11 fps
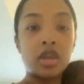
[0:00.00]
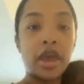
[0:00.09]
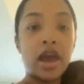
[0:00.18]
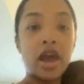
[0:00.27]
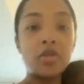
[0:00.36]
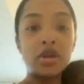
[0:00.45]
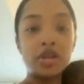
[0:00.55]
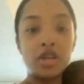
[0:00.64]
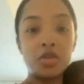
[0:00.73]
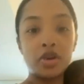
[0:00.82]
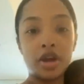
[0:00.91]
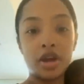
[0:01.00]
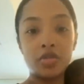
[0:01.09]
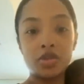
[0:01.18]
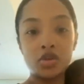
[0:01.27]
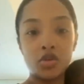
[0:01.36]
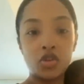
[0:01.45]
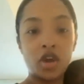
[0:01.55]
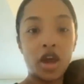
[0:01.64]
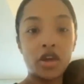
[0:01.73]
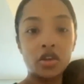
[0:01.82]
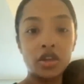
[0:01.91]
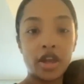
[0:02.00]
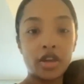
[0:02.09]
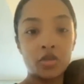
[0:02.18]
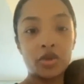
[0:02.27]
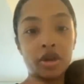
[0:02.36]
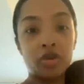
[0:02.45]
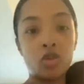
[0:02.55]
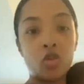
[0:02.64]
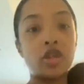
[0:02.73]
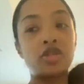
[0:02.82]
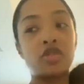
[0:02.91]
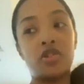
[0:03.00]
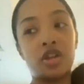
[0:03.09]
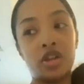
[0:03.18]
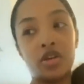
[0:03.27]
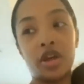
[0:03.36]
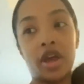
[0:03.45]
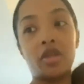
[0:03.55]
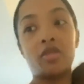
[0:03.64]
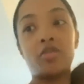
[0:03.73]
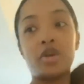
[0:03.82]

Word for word: Yeah, I'm going to keep it up. So if you got here late, you'll be able to watch the video again.